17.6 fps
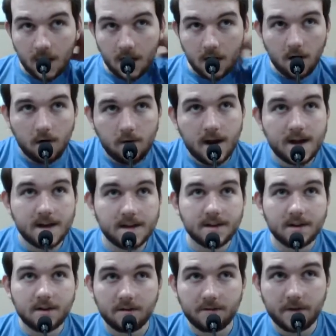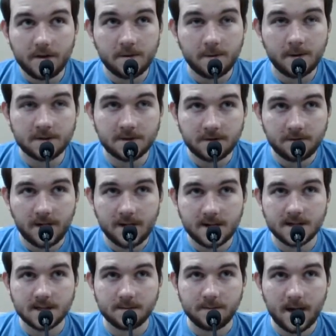Hooray! The Earth Vellumental's
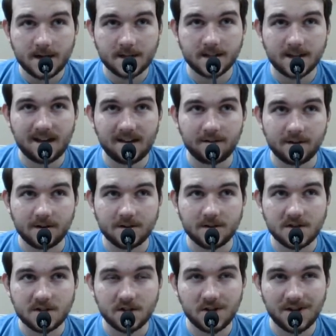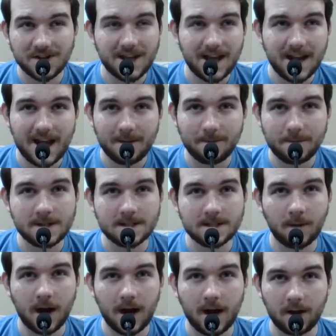face is back together. Just look at that happy
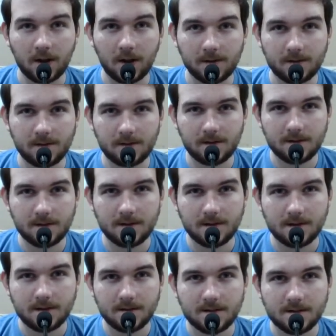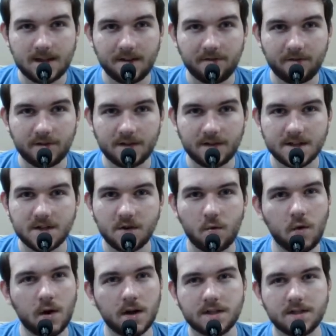smile. Definitely
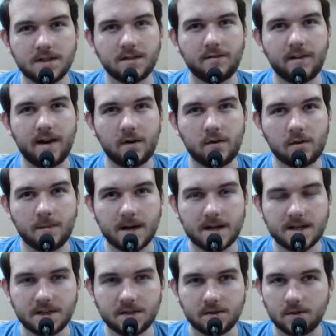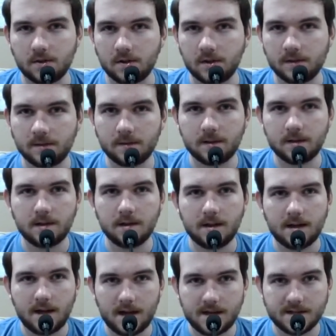doesn't want to devour my soul
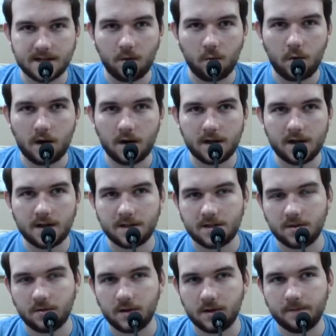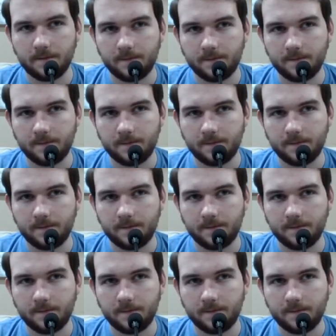as I walk into it.